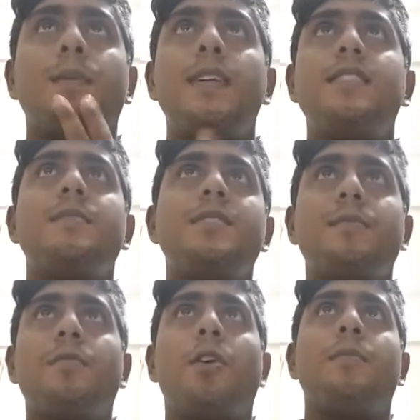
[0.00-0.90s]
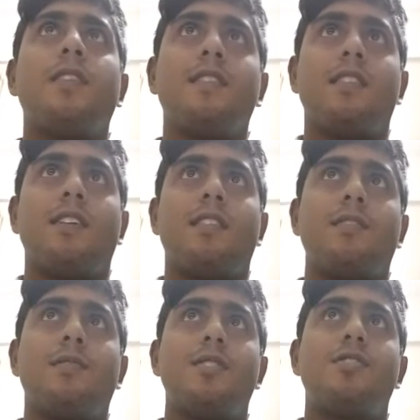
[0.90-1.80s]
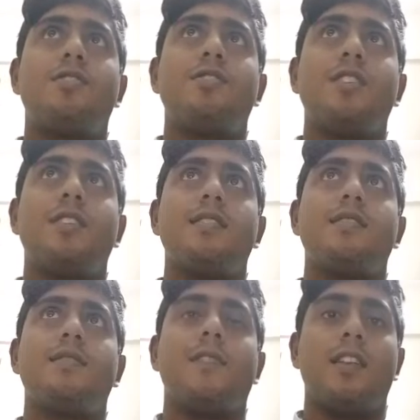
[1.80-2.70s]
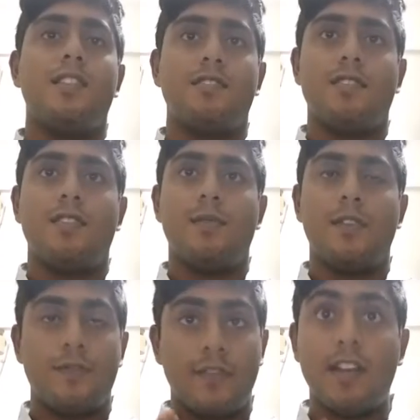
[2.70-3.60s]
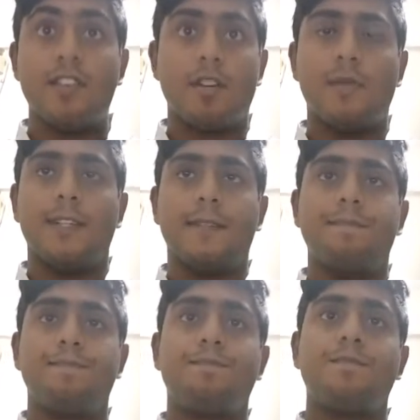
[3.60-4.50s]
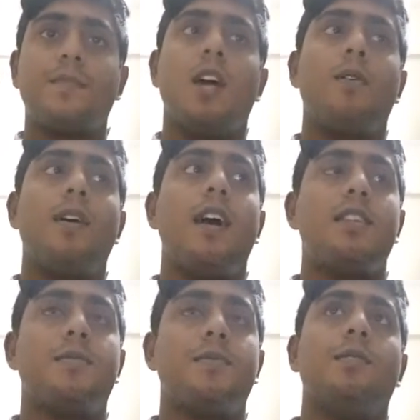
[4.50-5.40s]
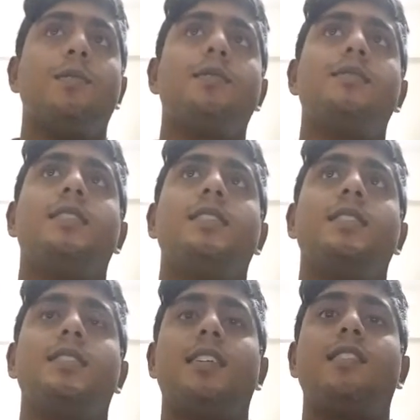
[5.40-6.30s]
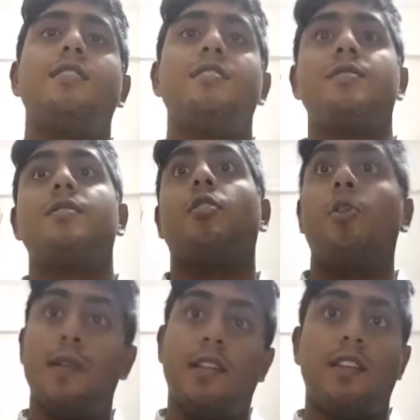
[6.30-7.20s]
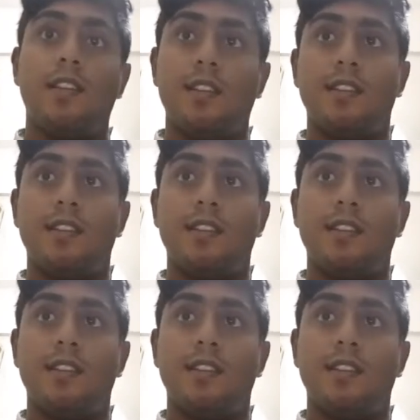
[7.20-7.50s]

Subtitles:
Momentum is a property of the tether which is very troubling. Now, as we know, the tether is orbiting the